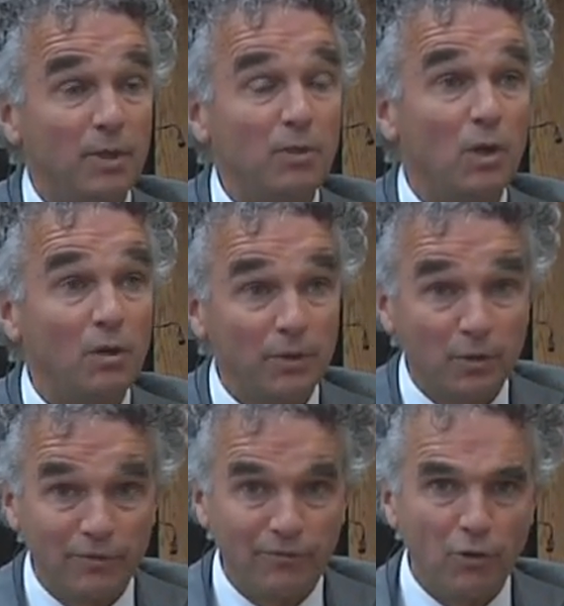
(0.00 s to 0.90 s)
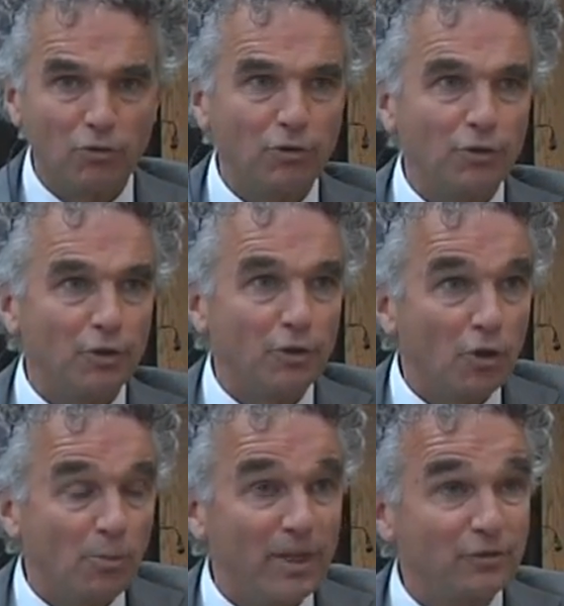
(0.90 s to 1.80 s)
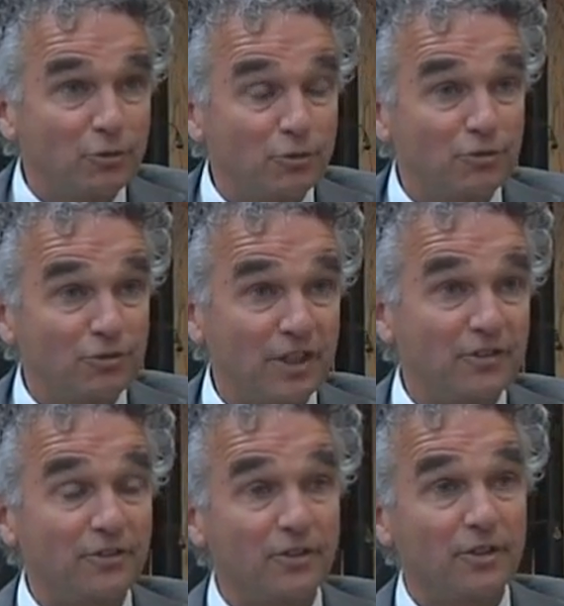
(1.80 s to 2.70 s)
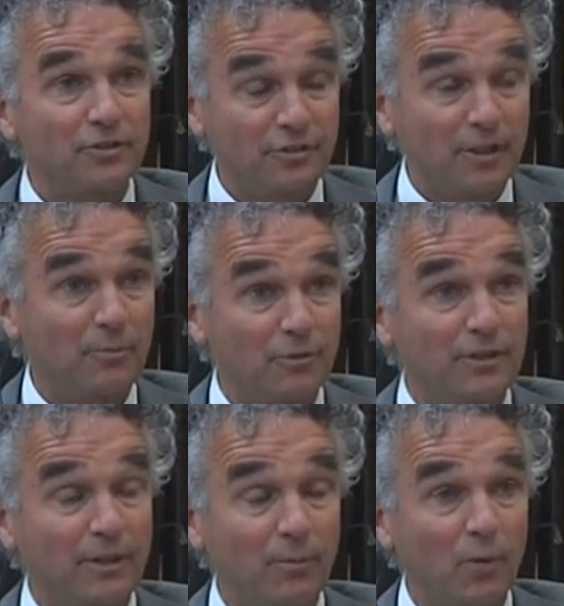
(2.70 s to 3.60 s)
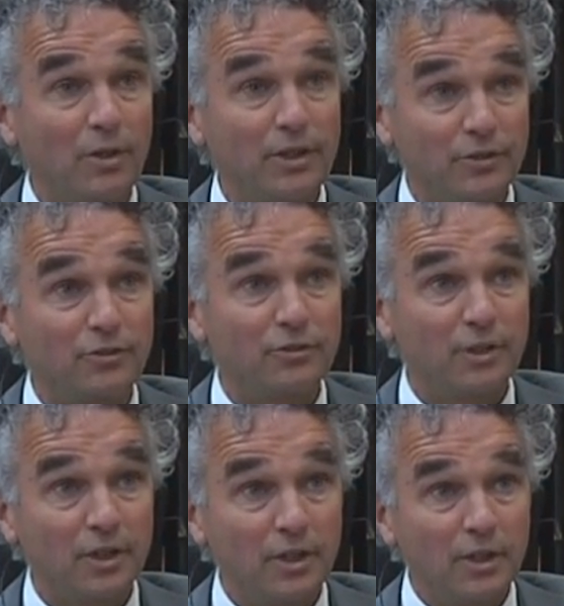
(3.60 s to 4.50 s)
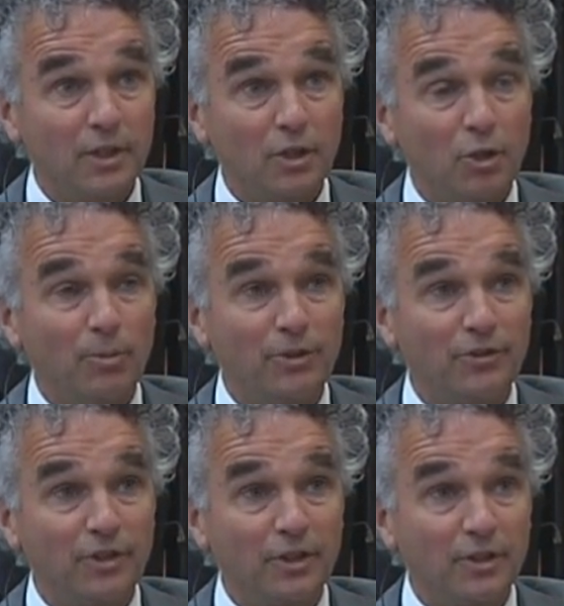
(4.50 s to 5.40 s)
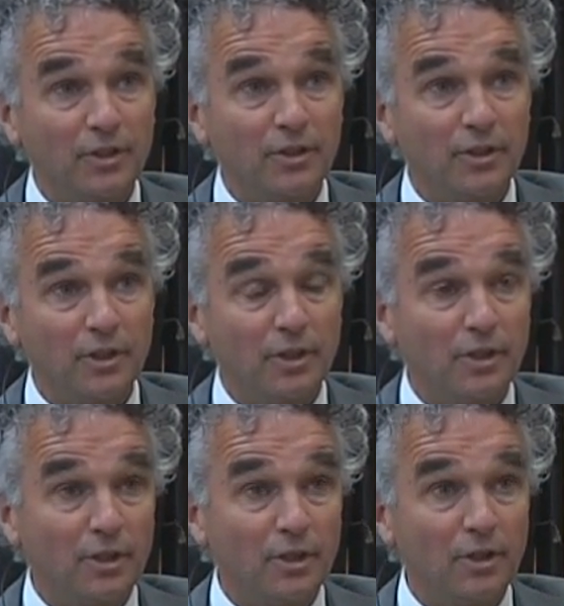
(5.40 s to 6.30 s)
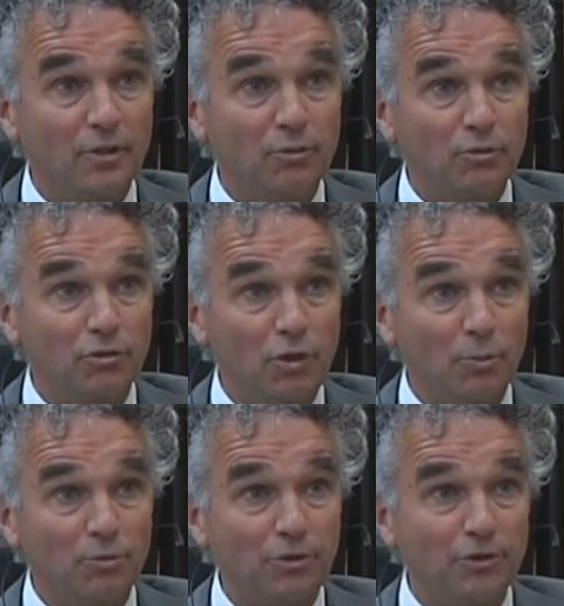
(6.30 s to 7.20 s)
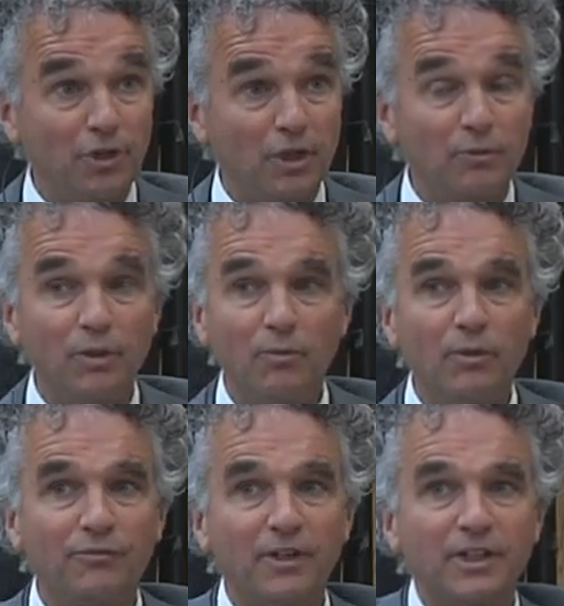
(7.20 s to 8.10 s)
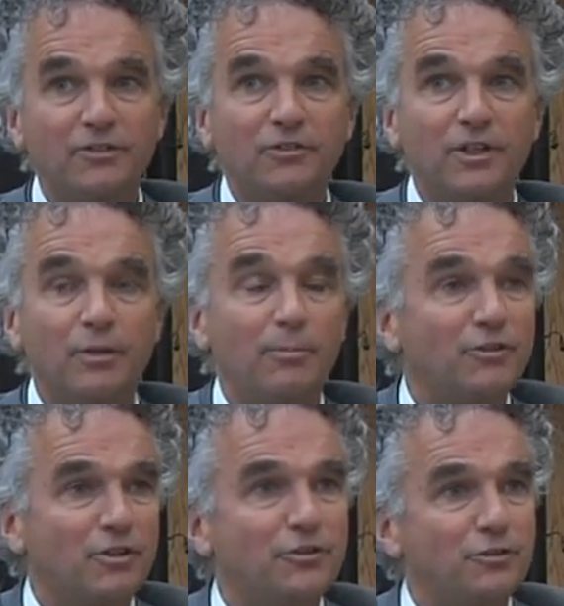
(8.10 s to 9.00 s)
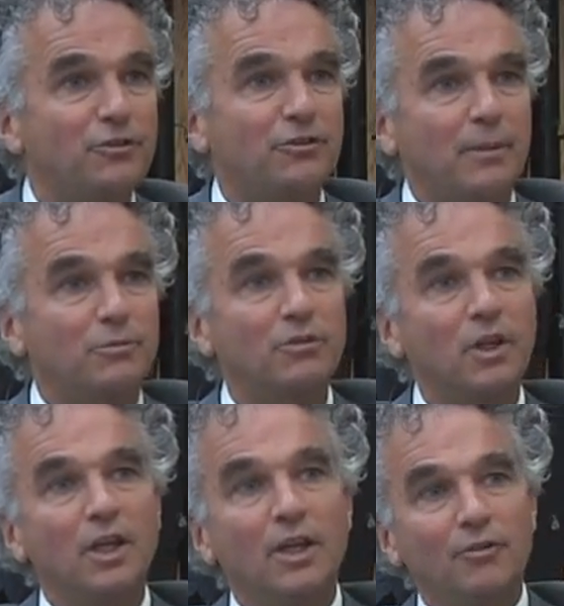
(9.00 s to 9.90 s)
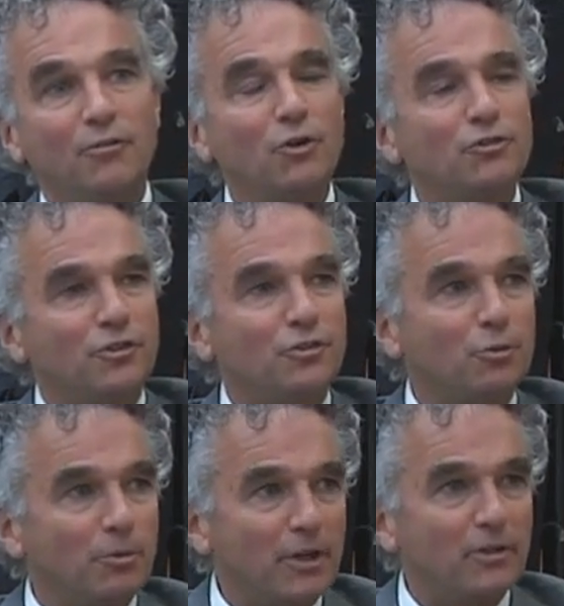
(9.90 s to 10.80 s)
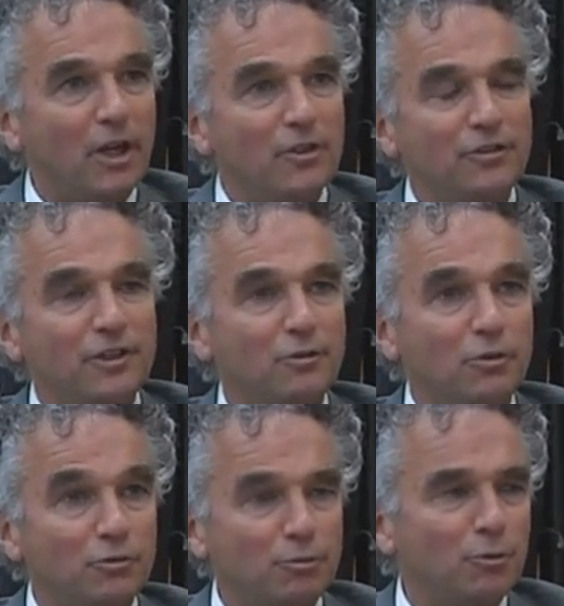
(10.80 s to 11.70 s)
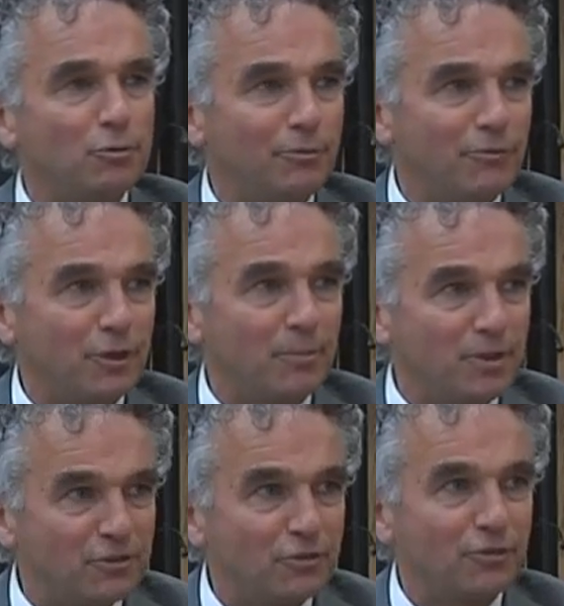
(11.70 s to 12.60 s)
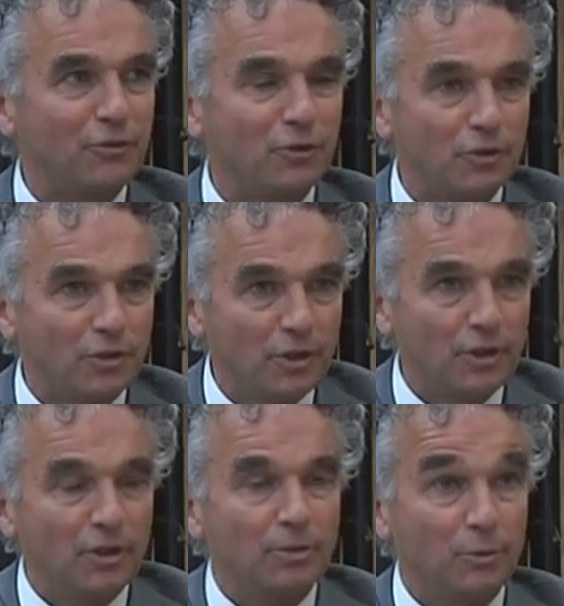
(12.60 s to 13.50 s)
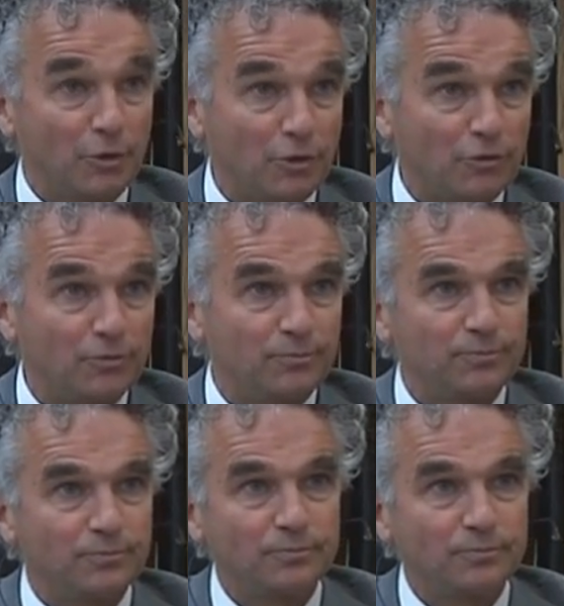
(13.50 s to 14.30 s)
Meanwhile, we're going to focus on the other oil majors to set step, step one, that's committing uh, to a scope three target. We, we think that there are basically three steps. First is to recognize that you are responsible for the emissions of your products.